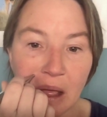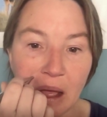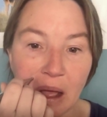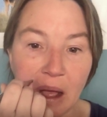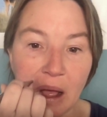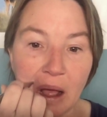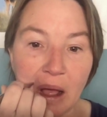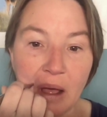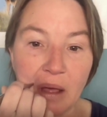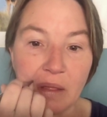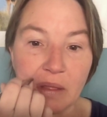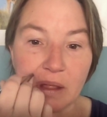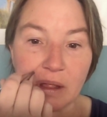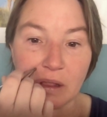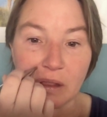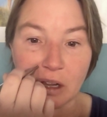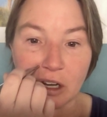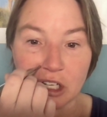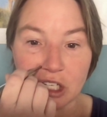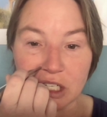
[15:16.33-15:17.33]
uh, the
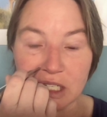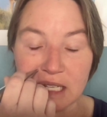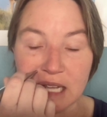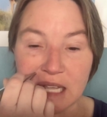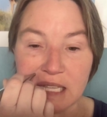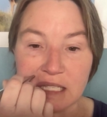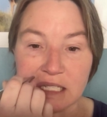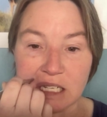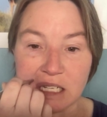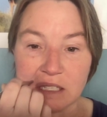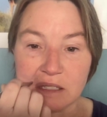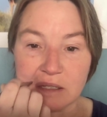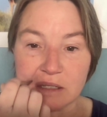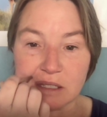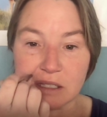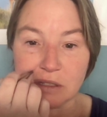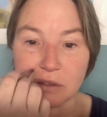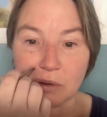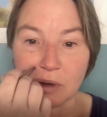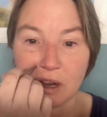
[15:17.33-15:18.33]
large intestine. So
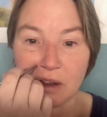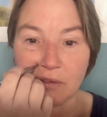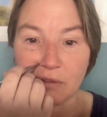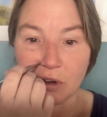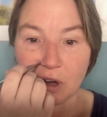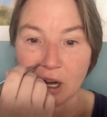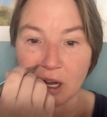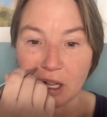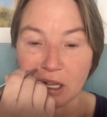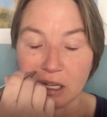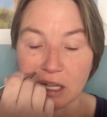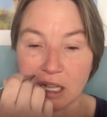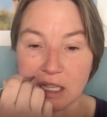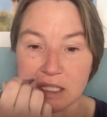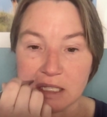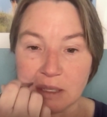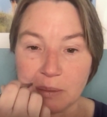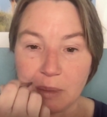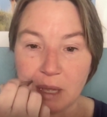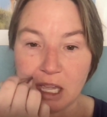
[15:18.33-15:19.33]
this is great for
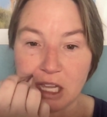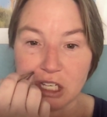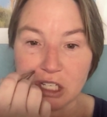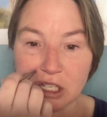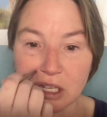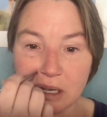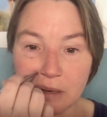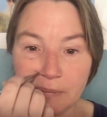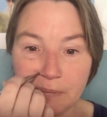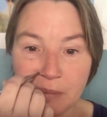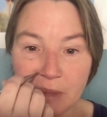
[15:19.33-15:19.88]
constipation.